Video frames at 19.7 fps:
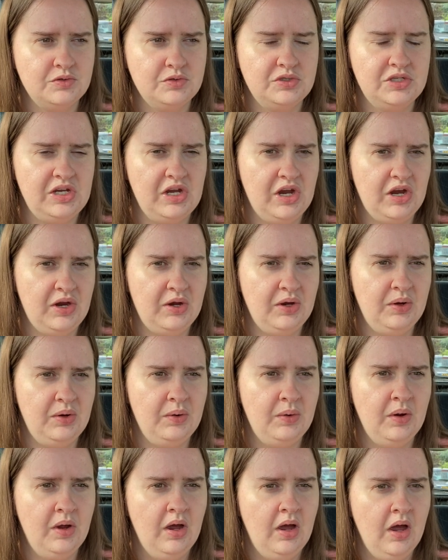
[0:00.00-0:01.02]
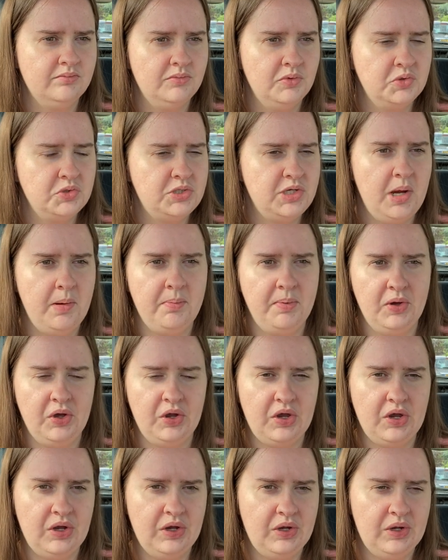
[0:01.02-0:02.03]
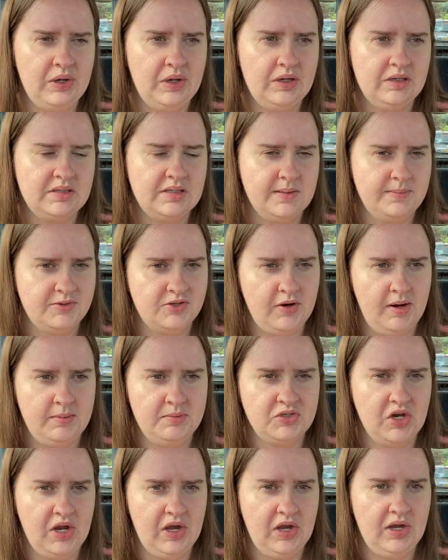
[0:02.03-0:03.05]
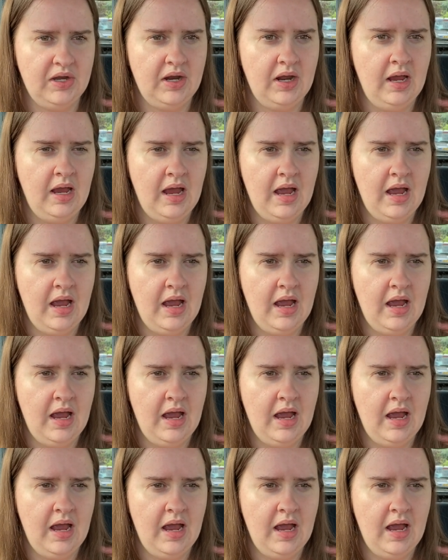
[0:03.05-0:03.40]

audiobook subscription.